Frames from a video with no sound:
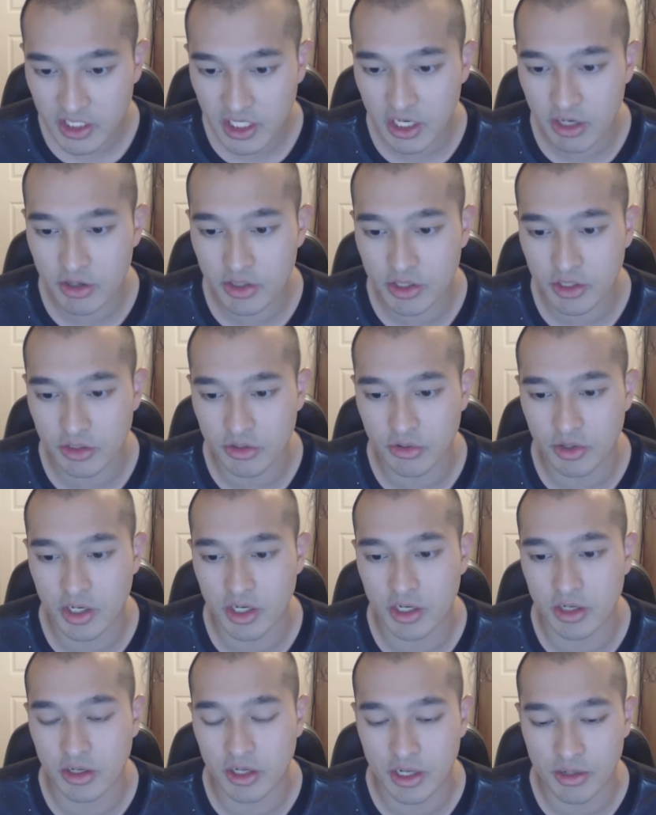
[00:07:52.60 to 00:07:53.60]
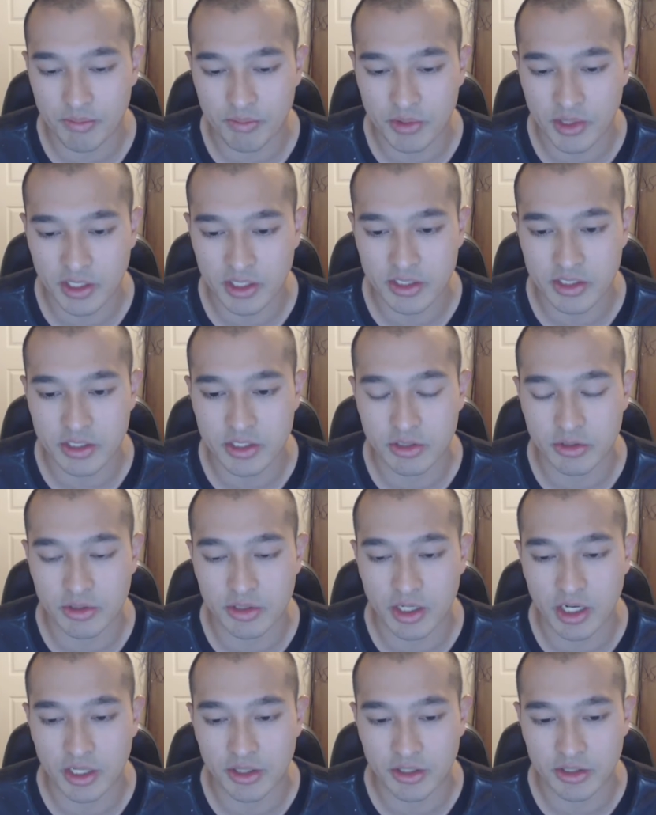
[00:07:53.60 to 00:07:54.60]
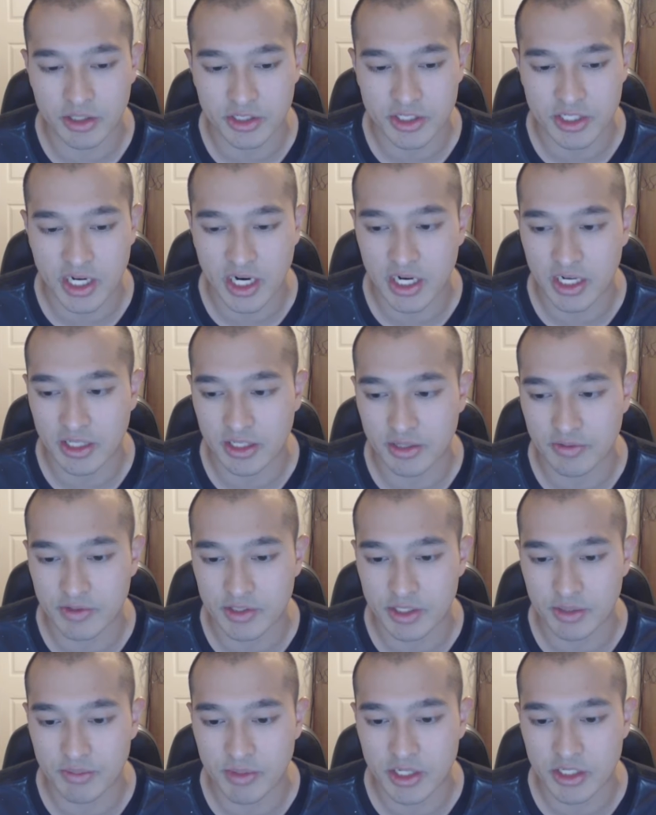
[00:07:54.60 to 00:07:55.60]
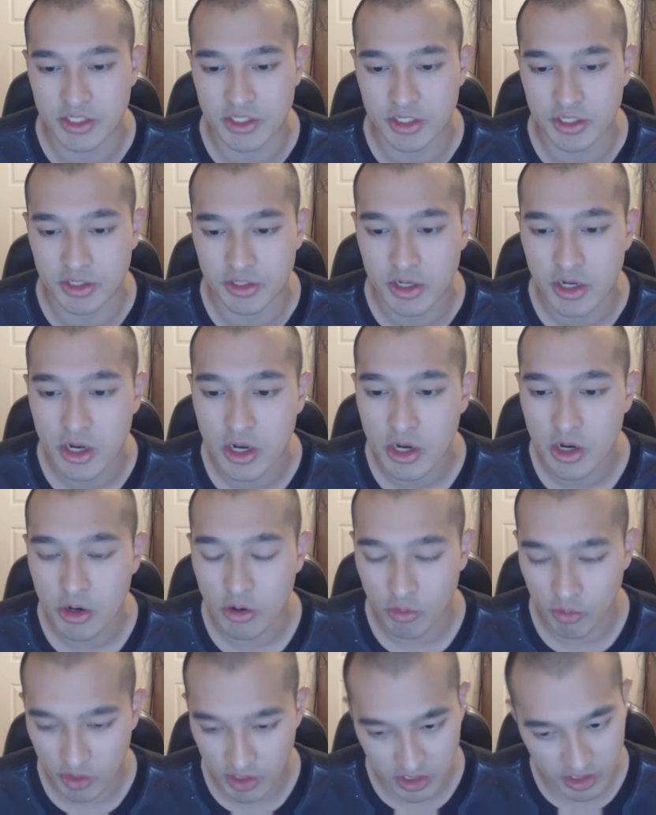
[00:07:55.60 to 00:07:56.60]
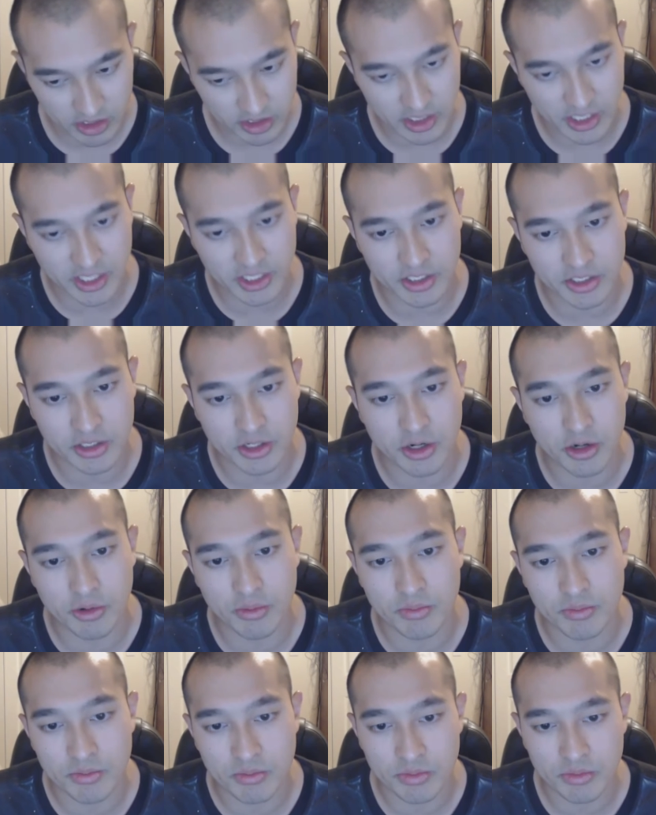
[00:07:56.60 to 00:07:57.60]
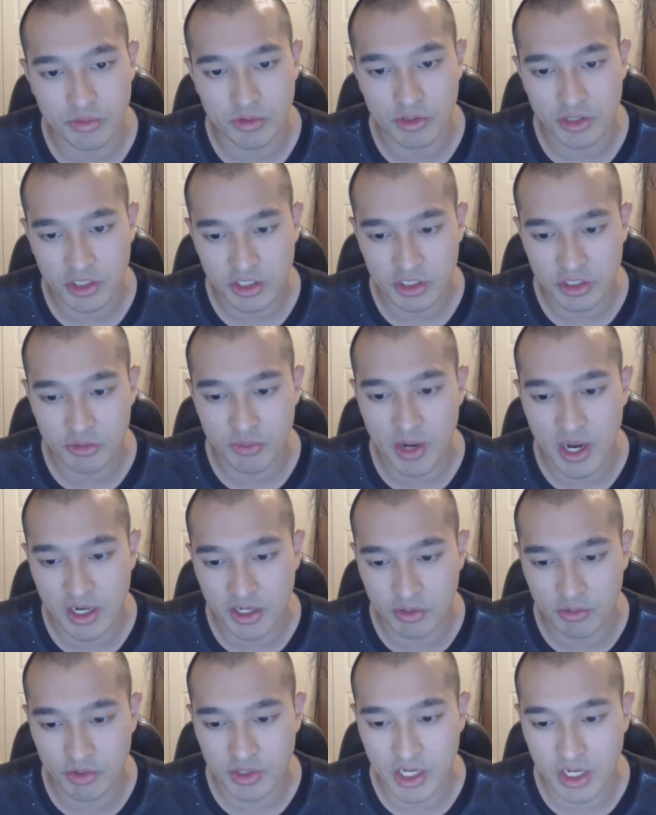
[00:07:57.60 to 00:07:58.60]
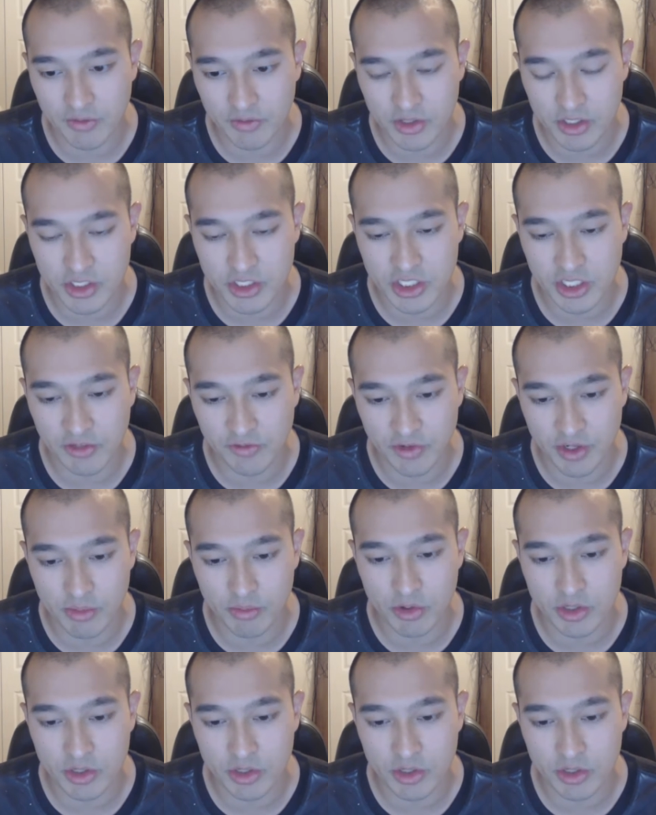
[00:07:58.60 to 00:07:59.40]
carry the Grail and bring it to another side of the dimension where, like, humanity will never achieve